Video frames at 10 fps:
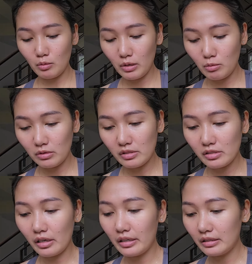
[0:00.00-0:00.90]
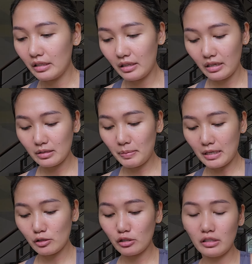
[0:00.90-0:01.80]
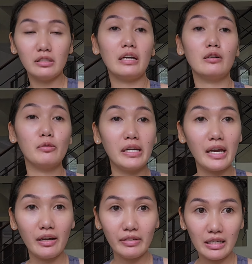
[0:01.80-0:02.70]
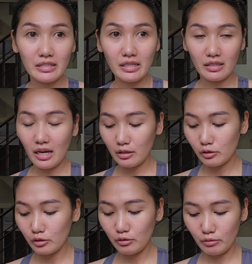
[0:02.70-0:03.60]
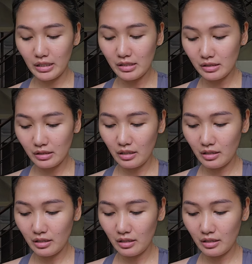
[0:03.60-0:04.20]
we will start the expansion, I already have an idea how to do it.